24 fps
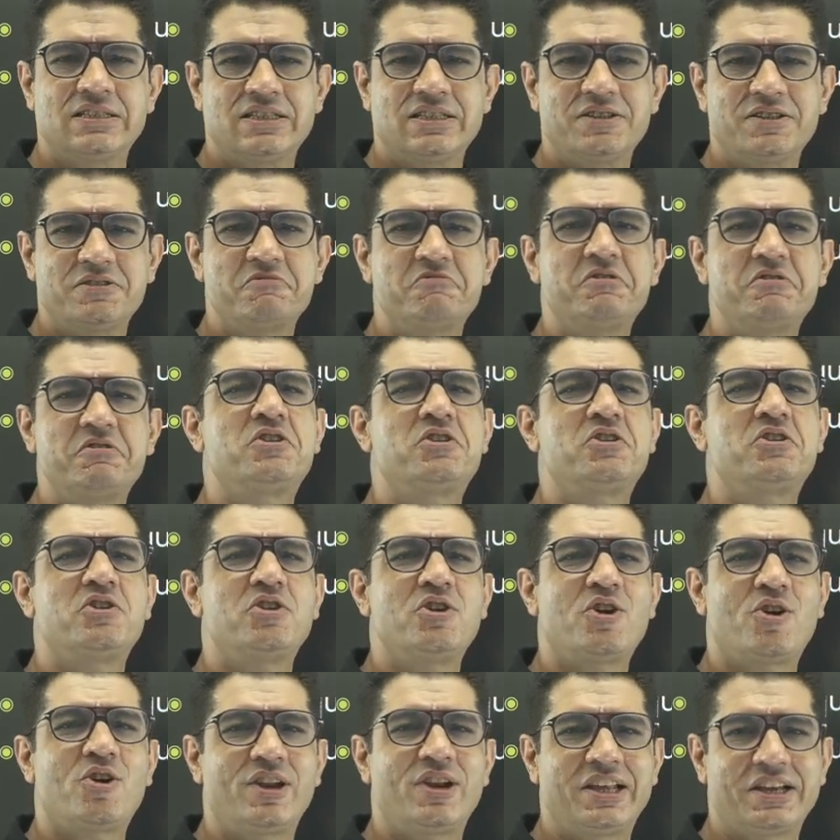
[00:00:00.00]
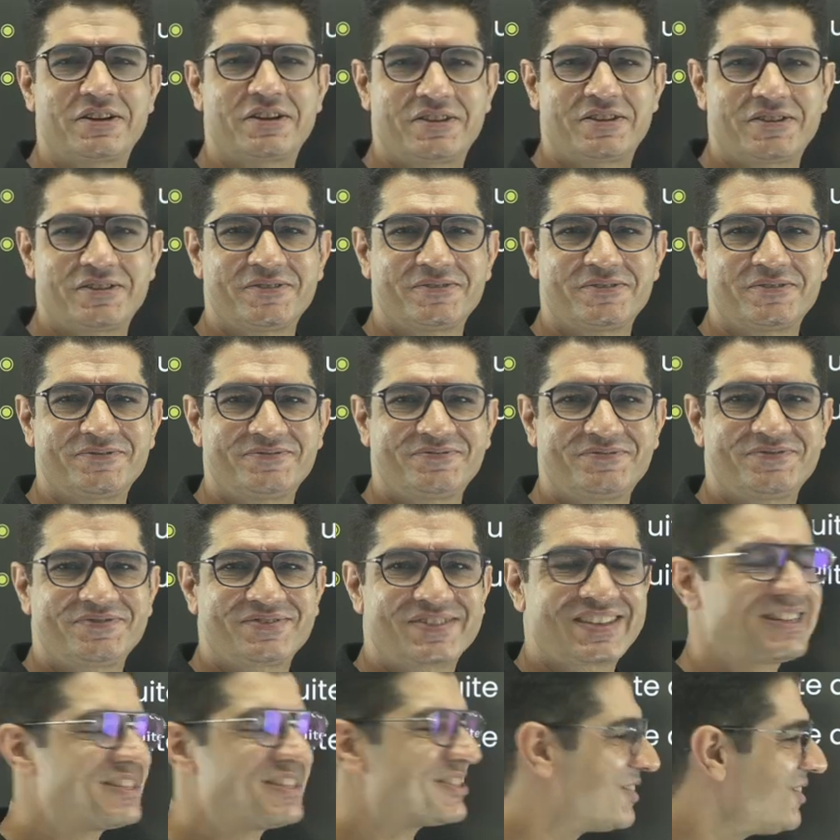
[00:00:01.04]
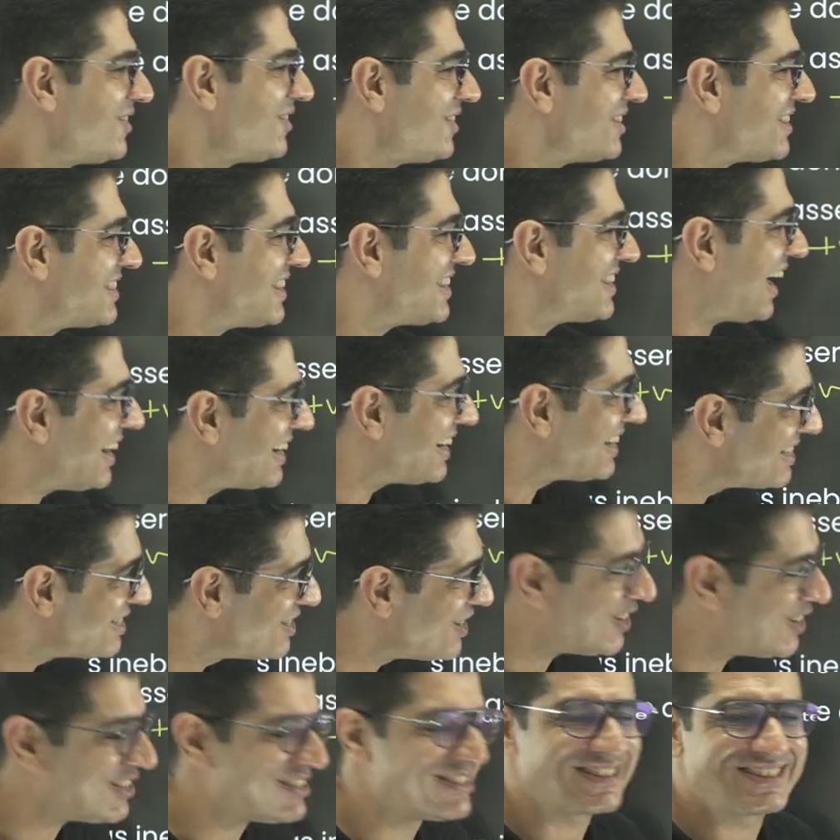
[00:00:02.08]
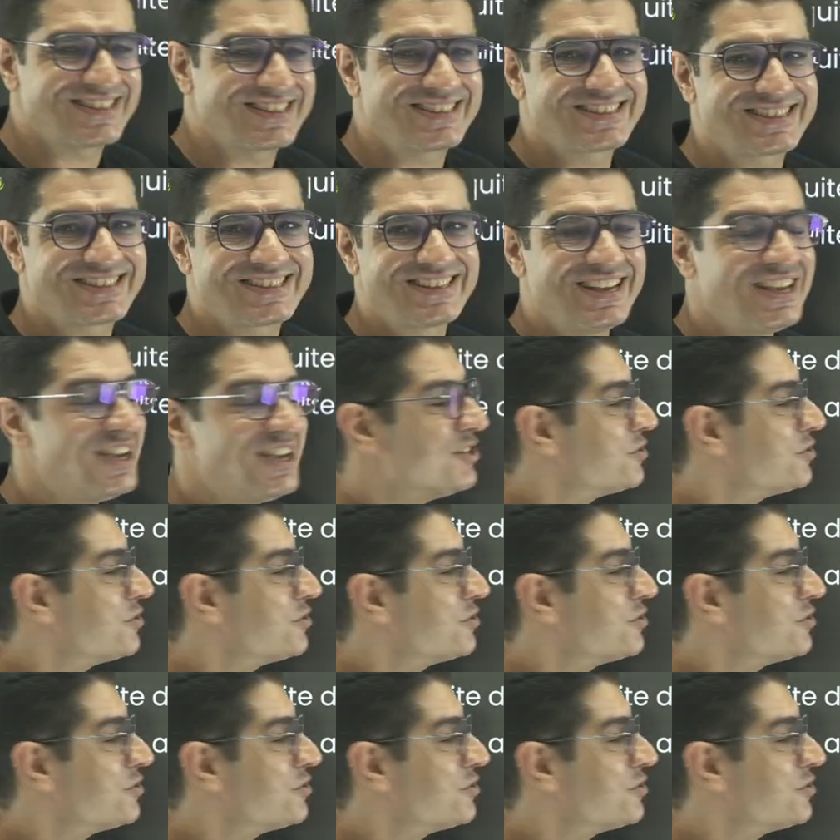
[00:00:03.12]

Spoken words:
vitriolic. So that changes. So